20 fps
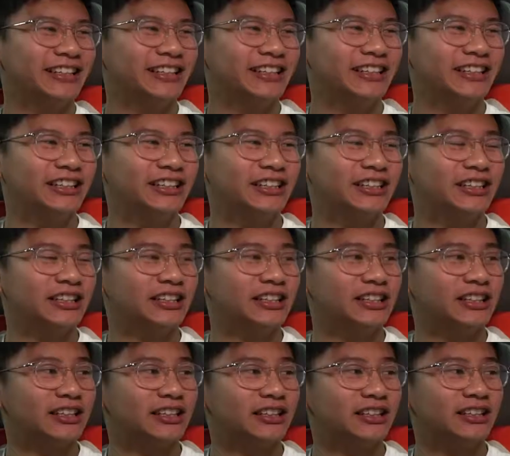
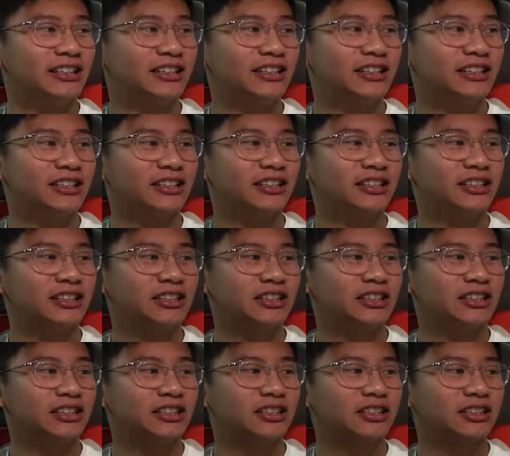
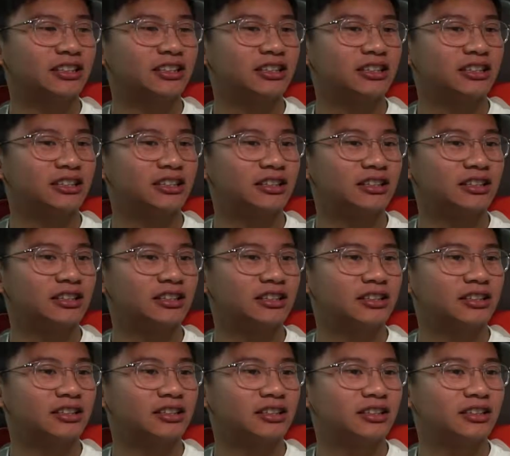
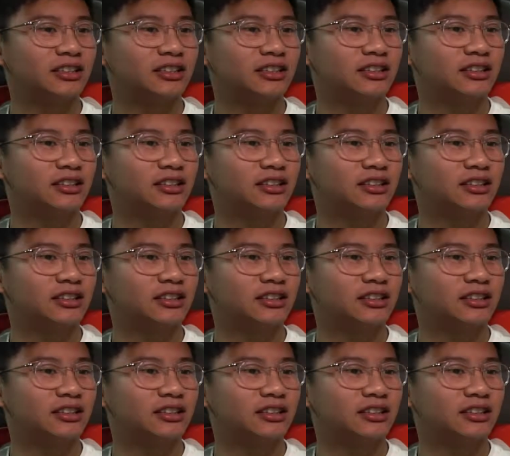This person isn't speaking.